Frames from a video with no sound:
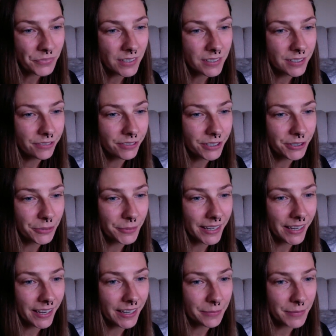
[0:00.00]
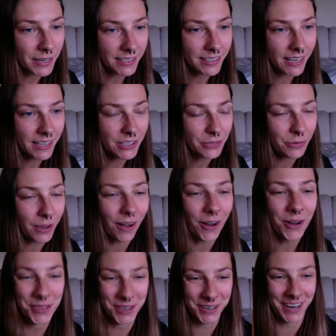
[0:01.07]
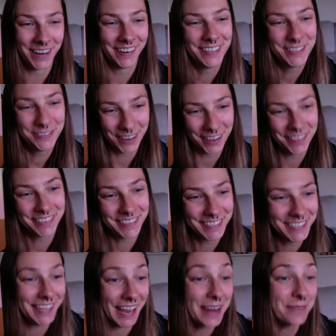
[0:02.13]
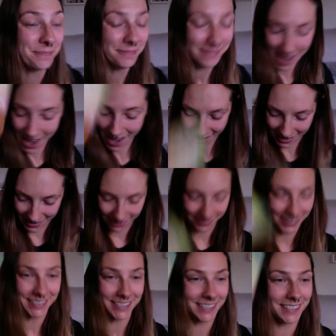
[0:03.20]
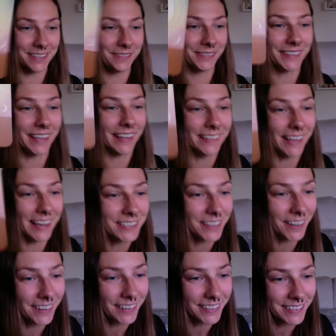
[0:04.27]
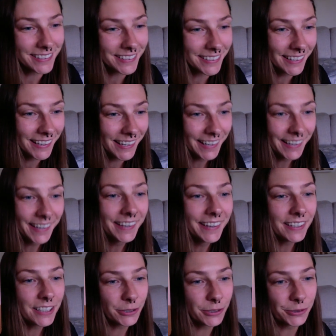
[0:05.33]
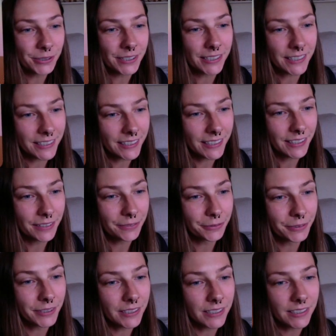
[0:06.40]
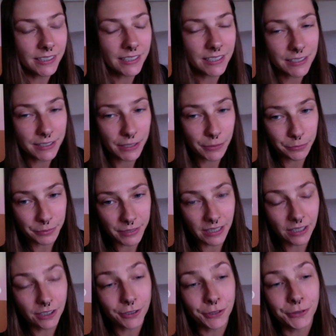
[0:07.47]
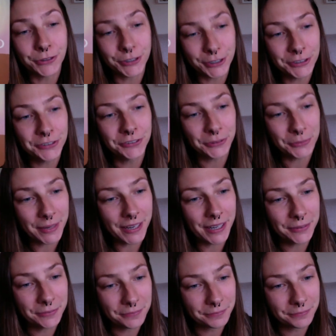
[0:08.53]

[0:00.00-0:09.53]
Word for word: Tiffany, oh my god, it makes sense why all the cards felt the same. Yeah, I can't wait to see what that last card is. Gloria, it really is a big closure for me.